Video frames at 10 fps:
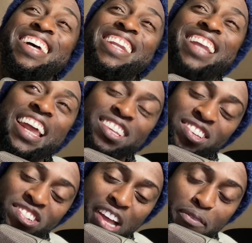Ladies
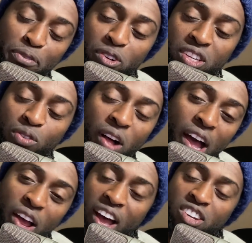and gentlemen, first of all,
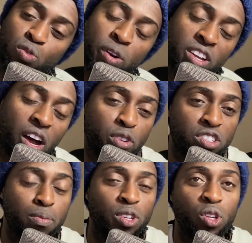I just want to cover
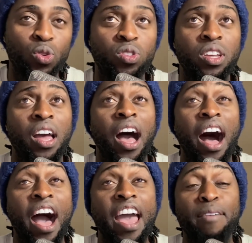some news.
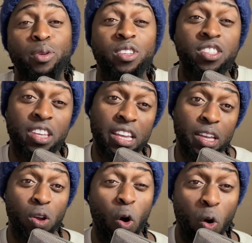I have been
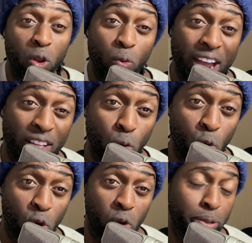seeing all around the
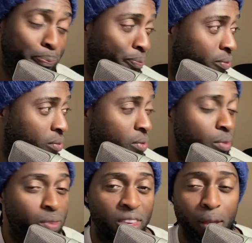world,
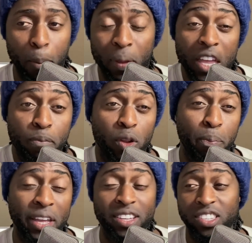people
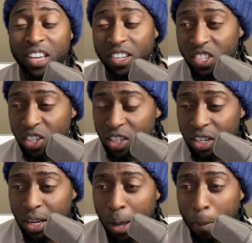being
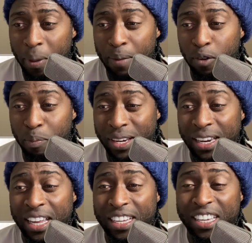censored, people being
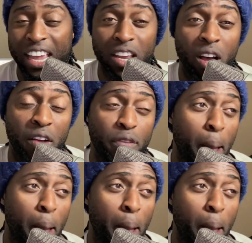taken up